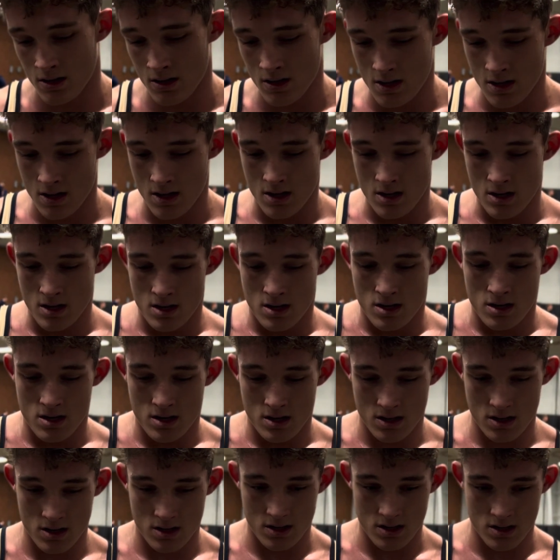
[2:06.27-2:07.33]
He's coached
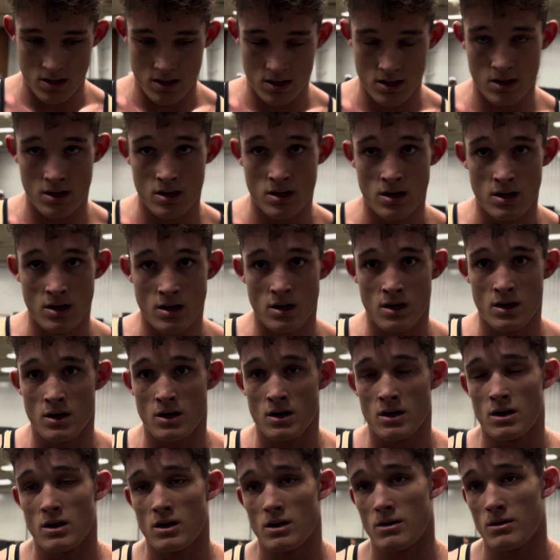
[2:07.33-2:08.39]
some of the
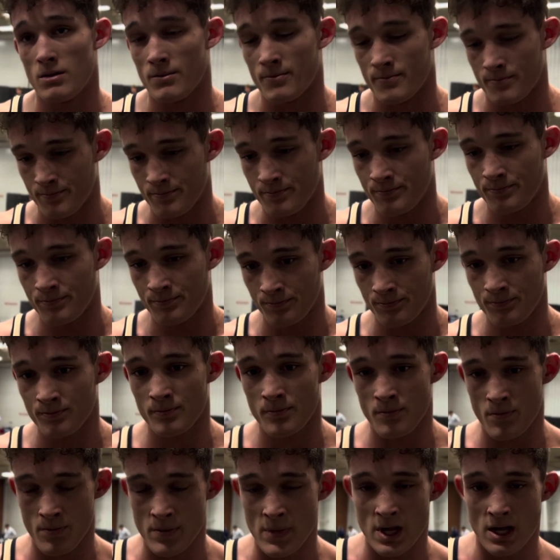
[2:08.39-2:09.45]
best wrestlers in the country.
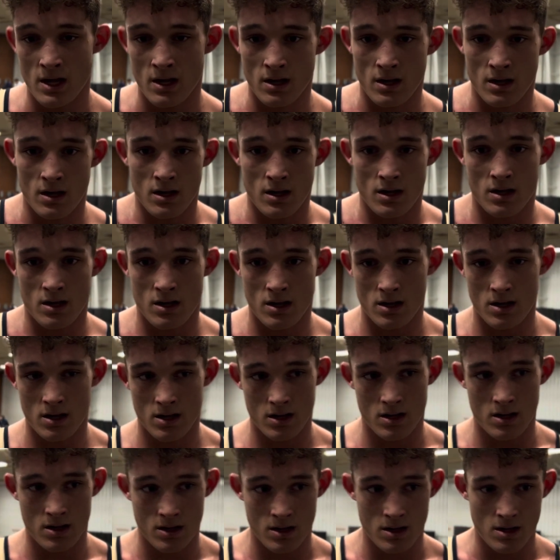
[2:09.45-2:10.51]
Tell me a little bit about
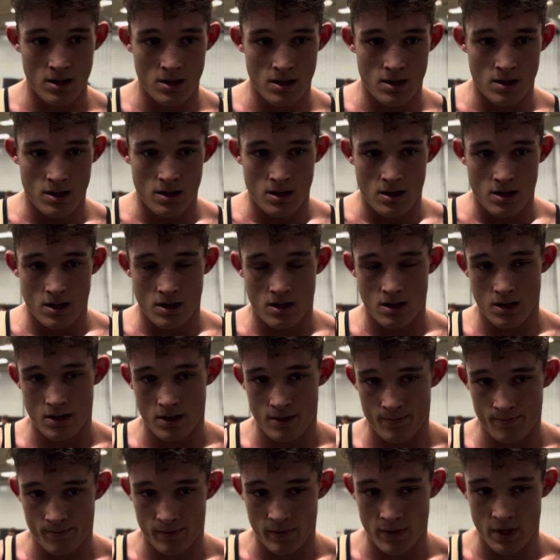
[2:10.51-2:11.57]
his addition to the
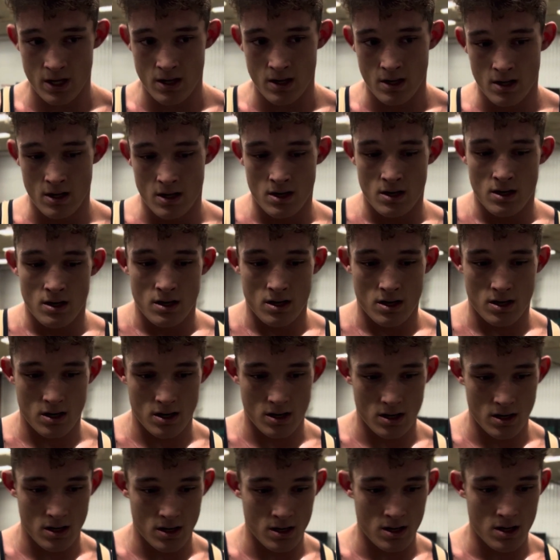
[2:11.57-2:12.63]
program and how he's
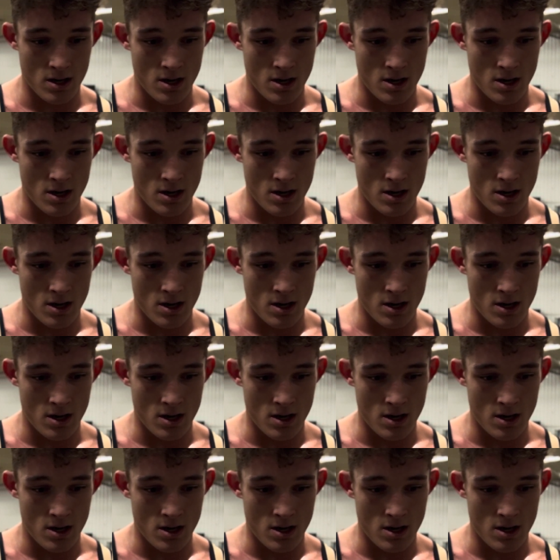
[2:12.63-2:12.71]
impacted you.